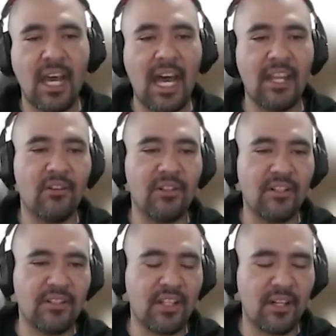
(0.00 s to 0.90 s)

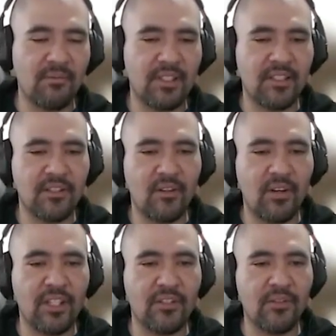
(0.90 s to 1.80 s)
Another service is
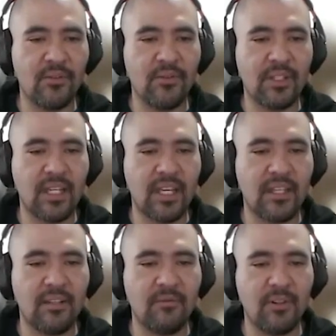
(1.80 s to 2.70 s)
going to get
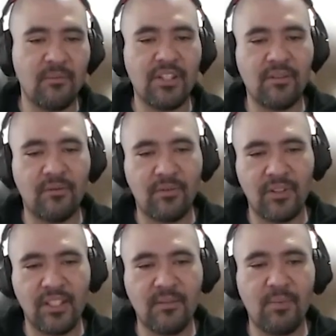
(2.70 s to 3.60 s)
the information from
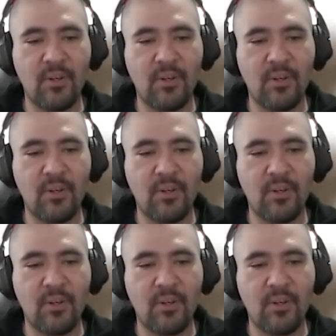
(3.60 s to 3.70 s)
this